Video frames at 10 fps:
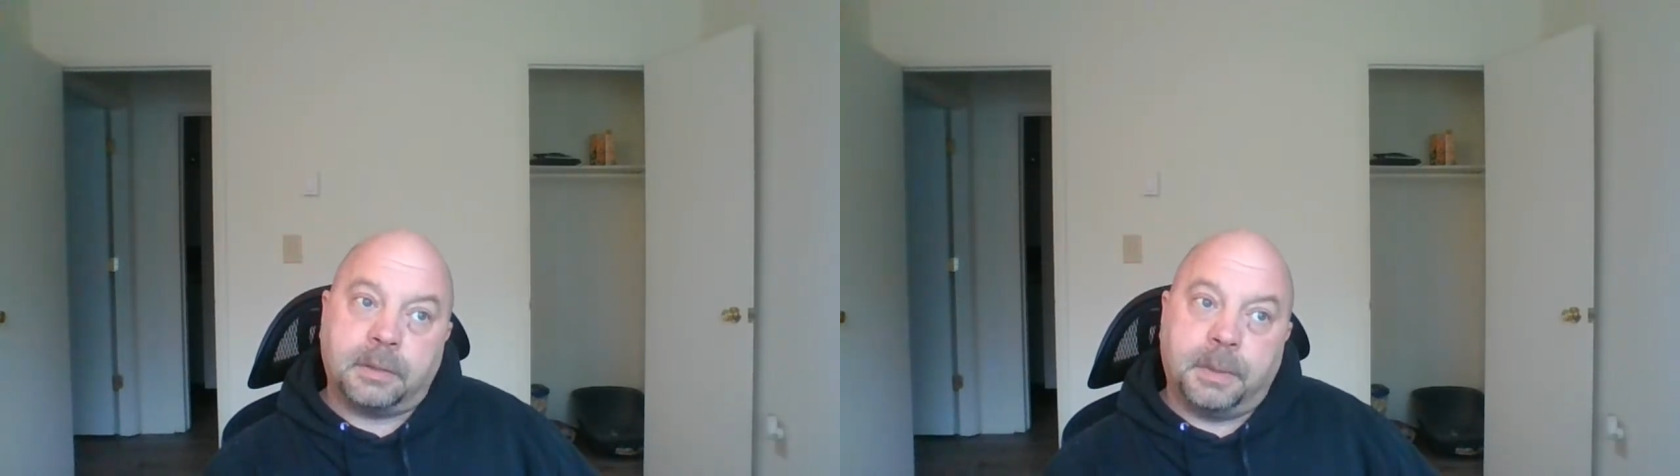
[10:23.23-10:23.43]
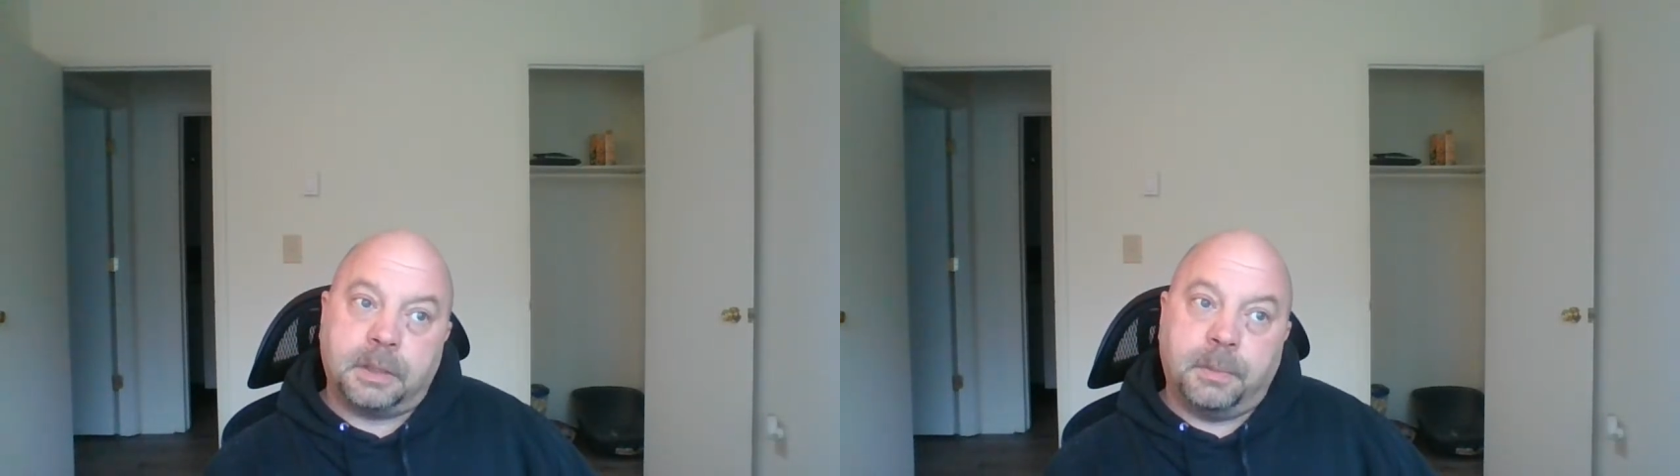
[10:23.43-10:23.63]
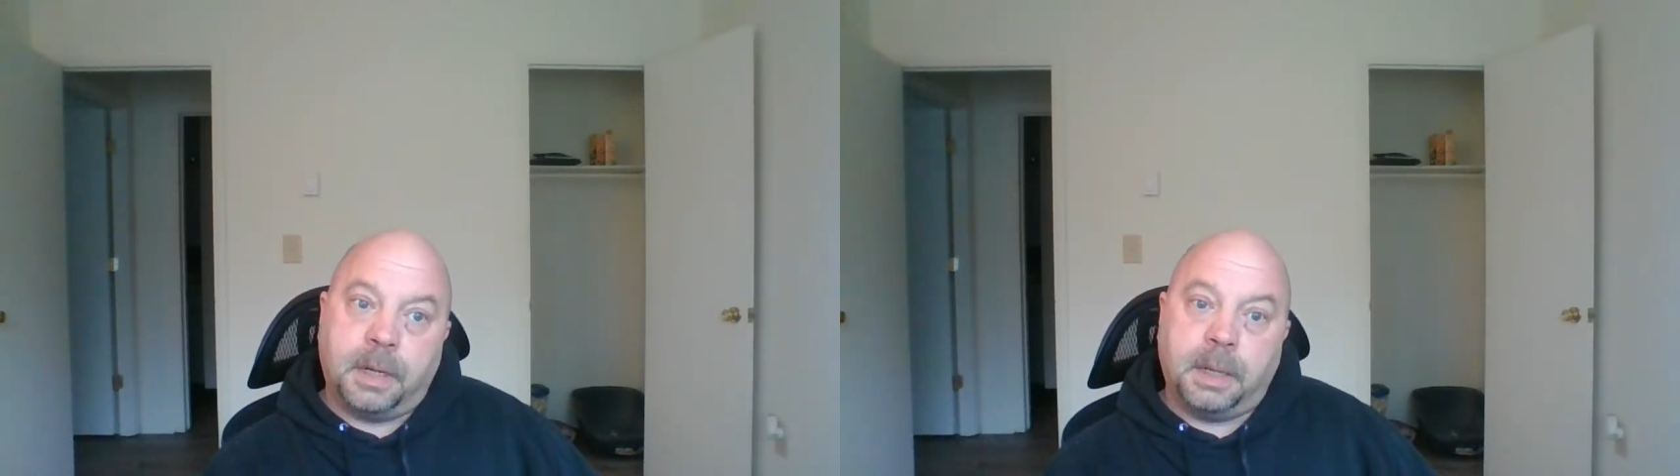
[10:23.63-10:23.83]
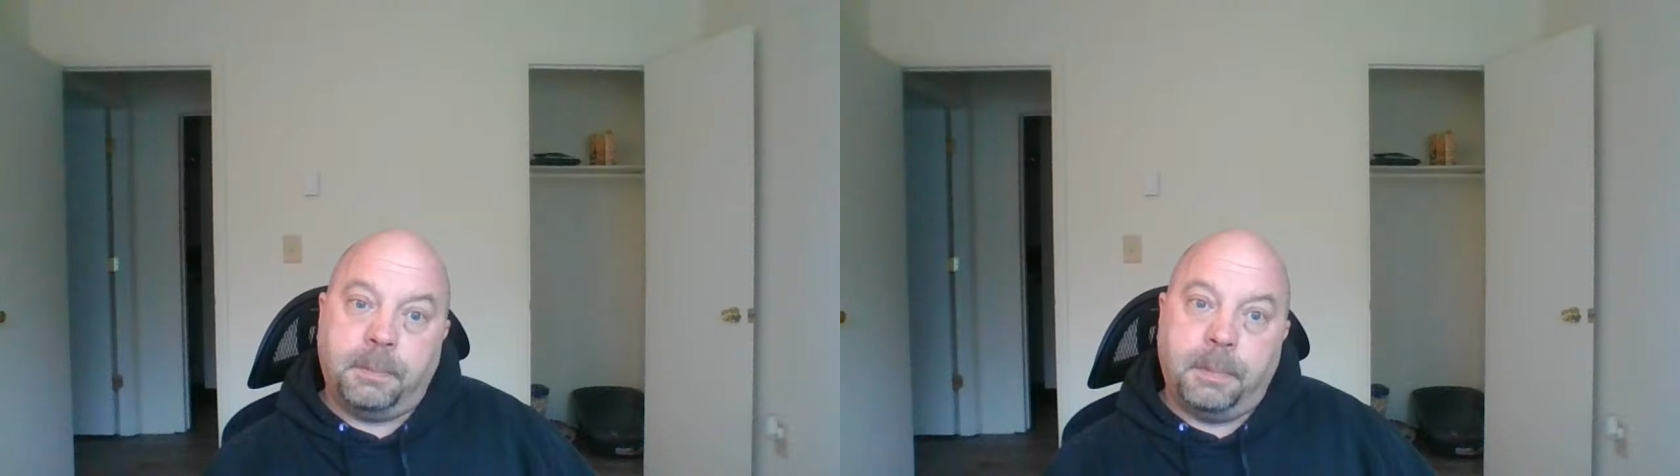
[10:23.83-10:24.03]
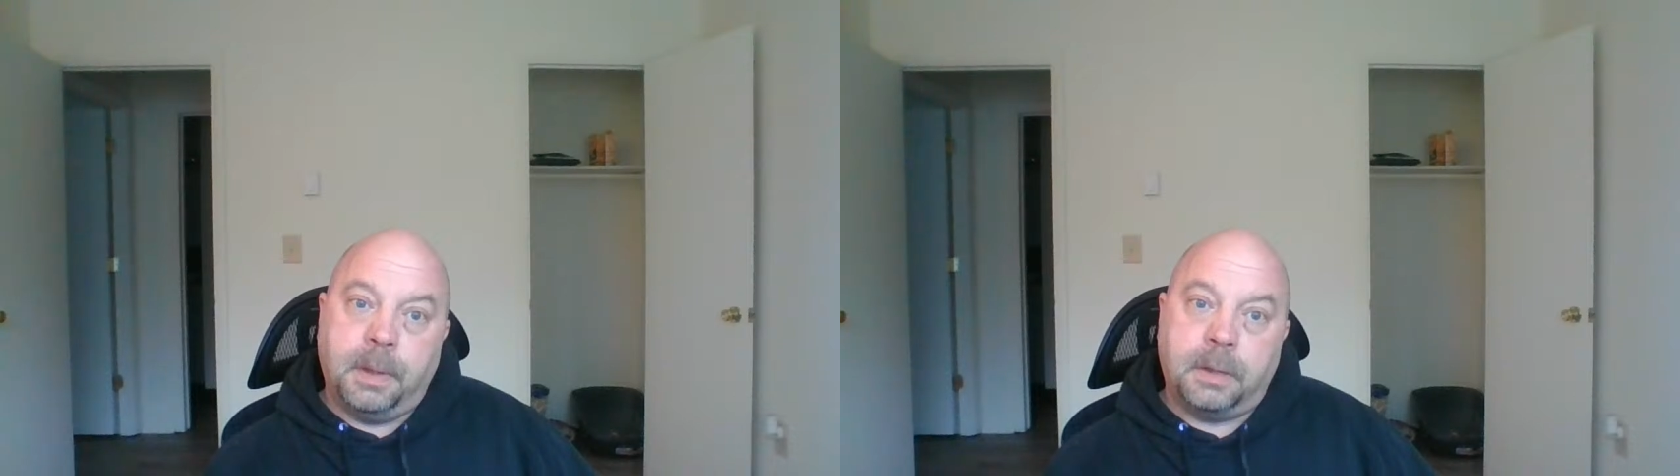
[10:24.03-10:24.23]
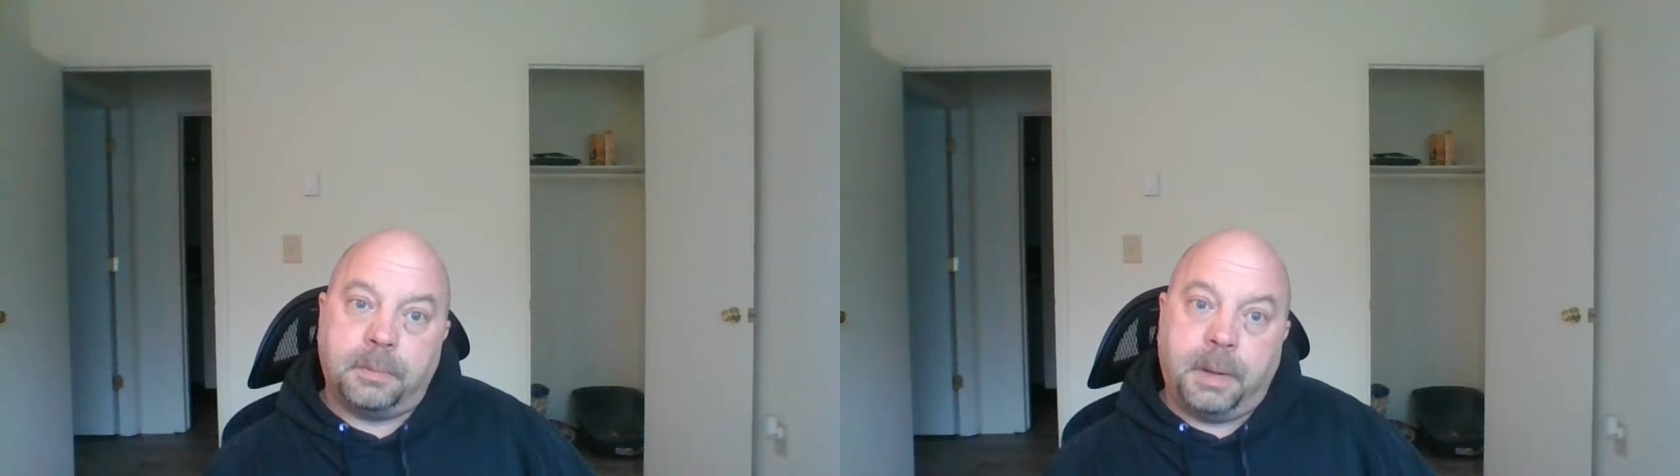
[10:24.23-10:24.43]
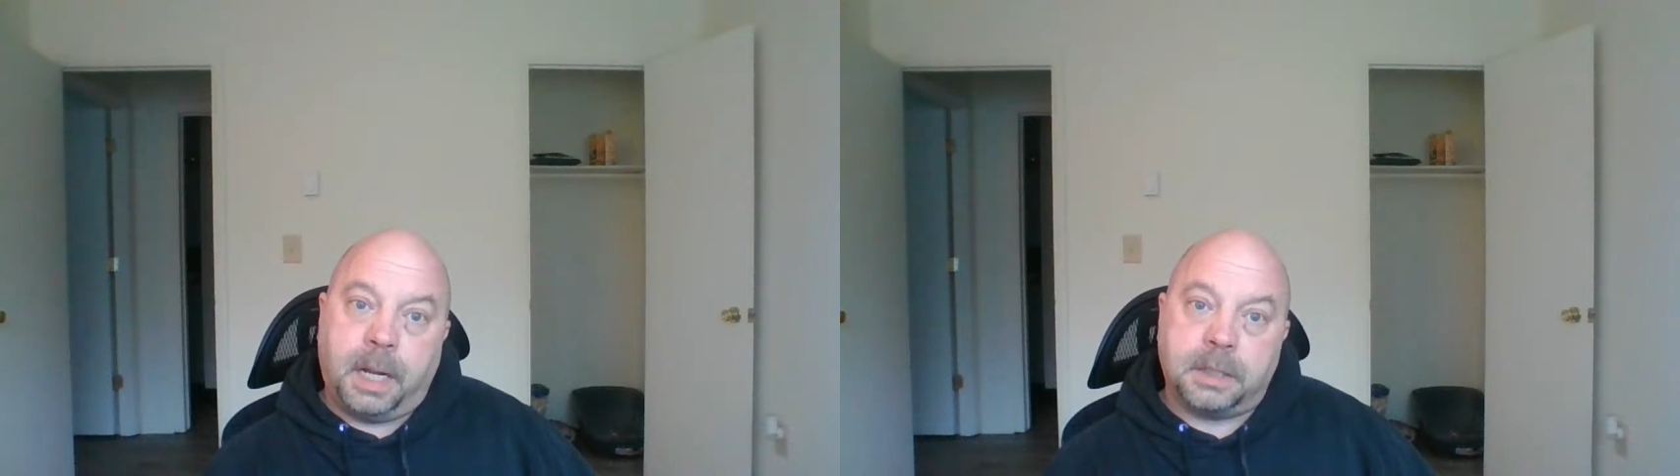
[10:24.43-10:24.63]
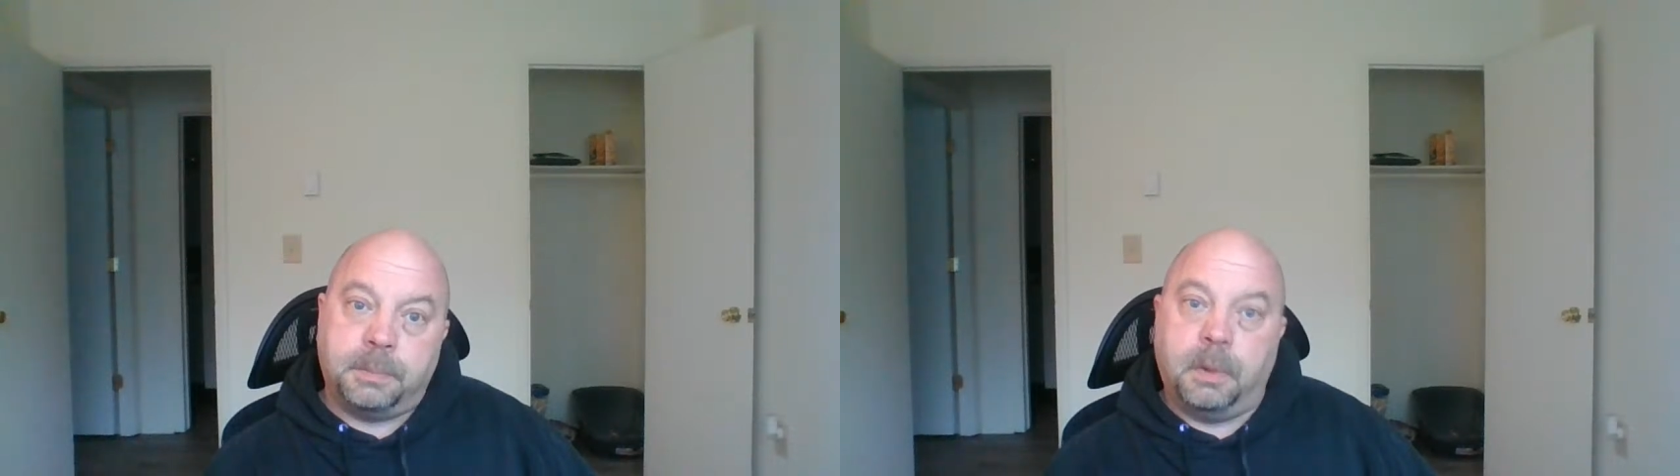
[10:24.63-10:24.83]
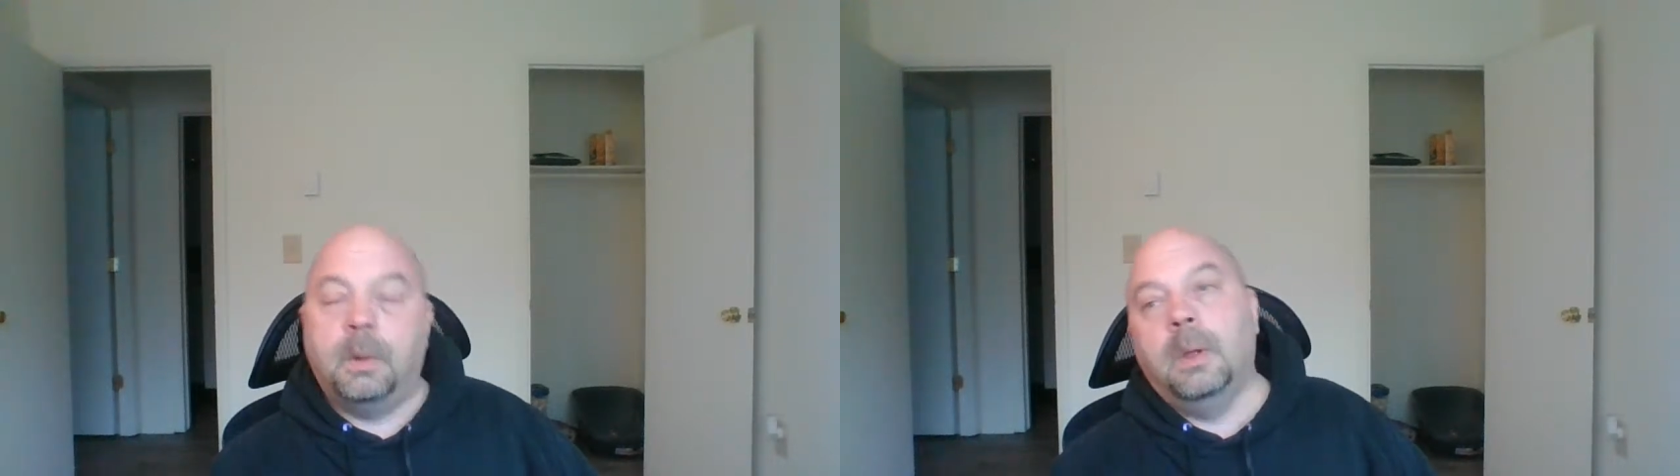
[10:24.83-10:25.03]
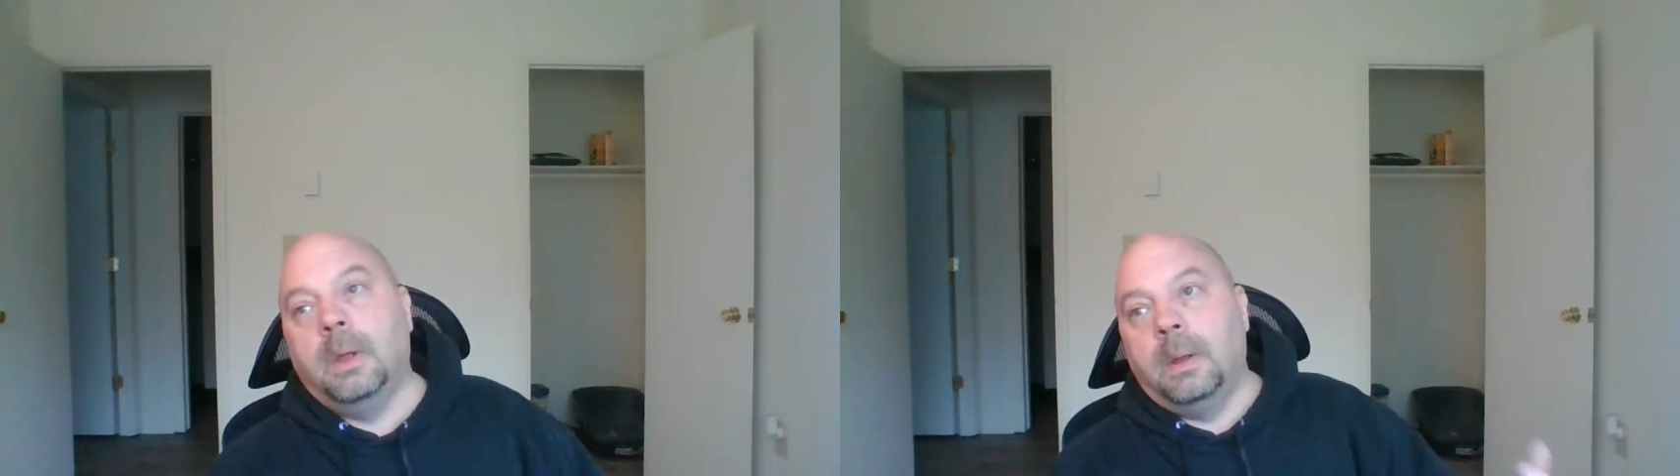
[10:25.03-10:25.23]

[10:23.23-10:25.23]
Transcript: as much money as possible